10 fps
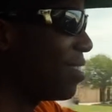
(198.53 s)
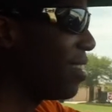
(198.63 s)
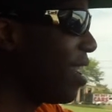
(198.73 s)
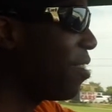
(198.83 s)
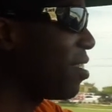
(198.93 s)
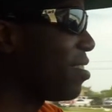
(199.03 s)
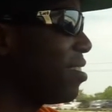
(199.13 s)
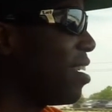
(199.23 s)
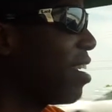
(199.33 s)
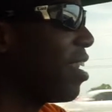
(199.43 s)
Y'all don't
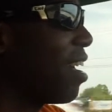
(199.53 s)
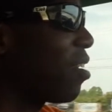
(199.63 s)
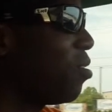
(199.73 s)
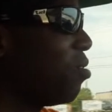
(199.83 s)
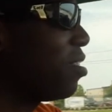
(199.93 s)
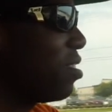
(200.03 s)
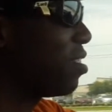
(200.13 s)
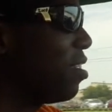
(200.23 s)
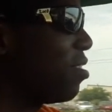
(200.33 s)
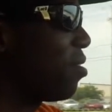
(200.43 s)
understand how cool this
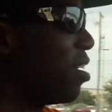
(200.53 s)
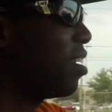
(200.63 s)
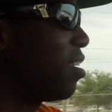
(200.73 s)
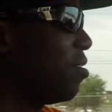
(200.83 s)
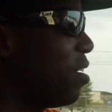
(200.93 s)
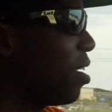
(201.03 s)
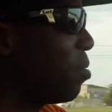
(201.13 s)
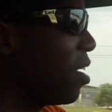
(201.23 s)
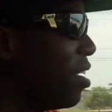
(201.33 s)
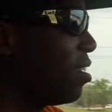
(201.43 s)
is right now, you know what I
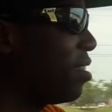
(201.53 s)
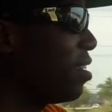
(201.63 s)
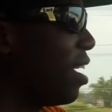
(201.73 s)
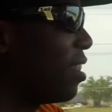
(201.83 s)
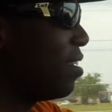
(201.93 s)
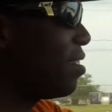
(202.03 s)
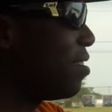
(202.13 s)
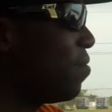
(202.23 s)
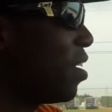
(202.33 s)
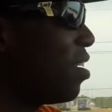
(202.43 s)
mean? Like, this
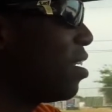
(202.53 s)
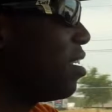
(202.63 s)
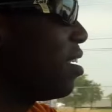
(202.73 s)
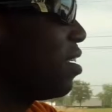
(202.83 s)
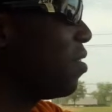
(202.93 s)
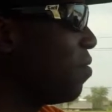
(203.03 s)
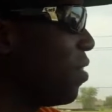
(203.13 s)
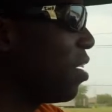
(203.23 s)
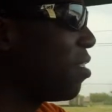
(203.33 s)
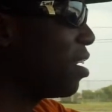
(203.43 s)
is very,
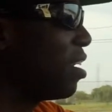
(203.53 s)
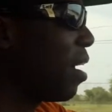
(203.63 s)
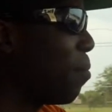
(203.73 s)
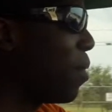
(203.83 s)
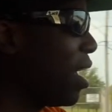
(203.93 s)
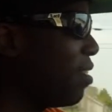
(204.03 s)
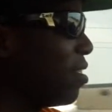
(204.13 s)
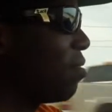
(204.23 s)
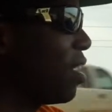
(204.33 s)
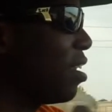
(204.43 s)
very
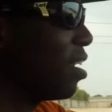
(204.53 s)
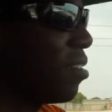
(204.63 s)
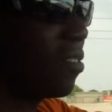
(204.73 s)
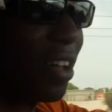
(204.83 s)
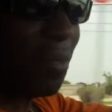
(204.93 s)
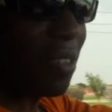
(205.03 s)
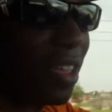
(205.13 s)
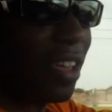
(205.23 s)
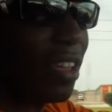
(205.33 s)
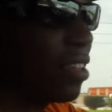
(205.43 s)
amazing right now, you know what I'm
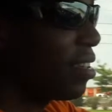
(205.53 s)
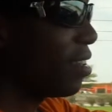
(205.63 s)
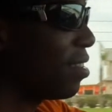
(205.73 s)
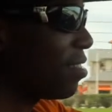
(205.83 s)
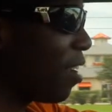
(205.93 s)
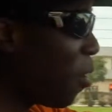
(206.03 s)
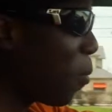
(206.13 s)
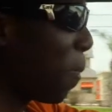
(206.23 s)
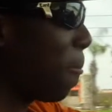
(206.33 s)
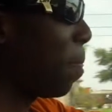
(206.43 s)
saying?
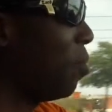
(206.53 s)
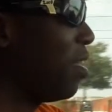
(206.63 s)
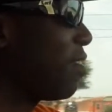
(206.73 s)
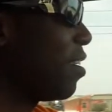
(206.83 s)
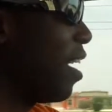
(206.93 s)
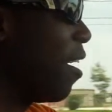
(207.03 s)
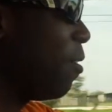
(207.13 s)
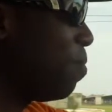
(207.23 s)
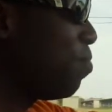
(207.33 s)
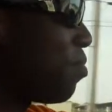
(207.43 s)
So, listen, y'all.